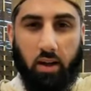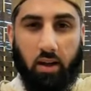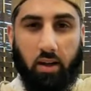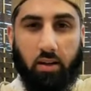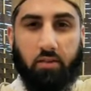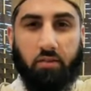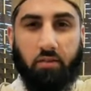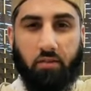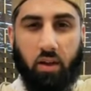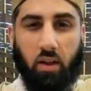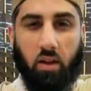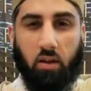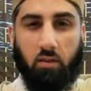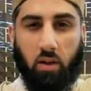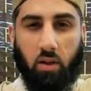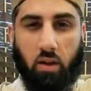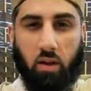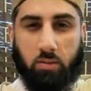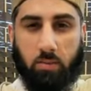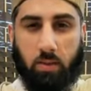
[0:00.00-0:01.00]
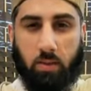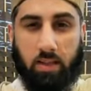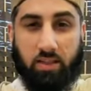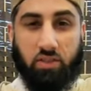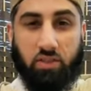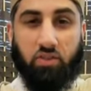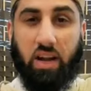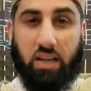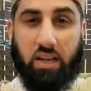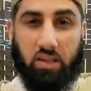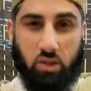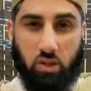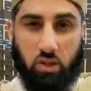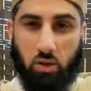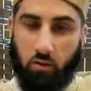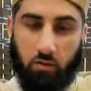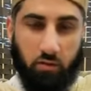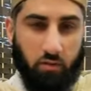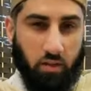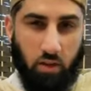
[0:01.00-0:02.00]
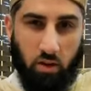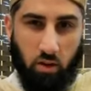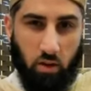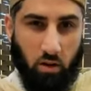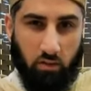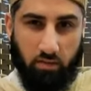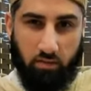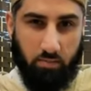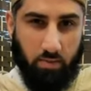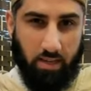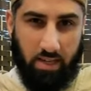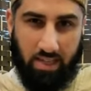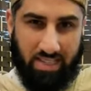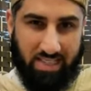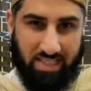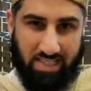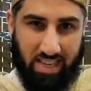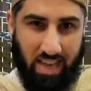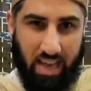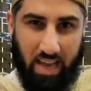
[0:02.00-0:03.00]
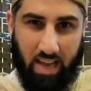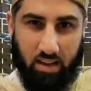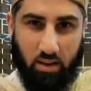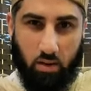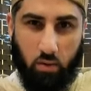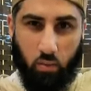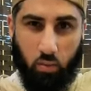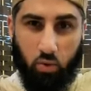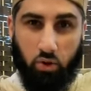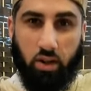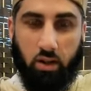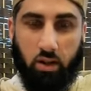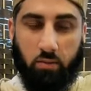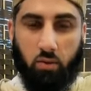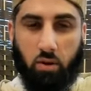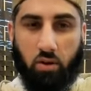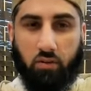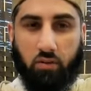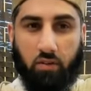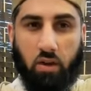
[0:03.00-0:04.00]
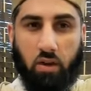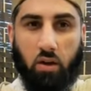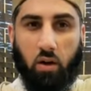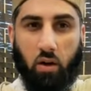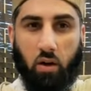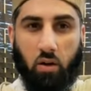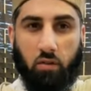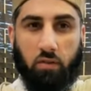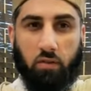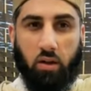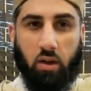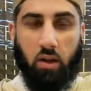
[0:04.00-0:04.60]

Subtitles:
and fear of Allah subhanahu wa ta'ala, his grandeur, not a fear of being scared and worried, but a fear of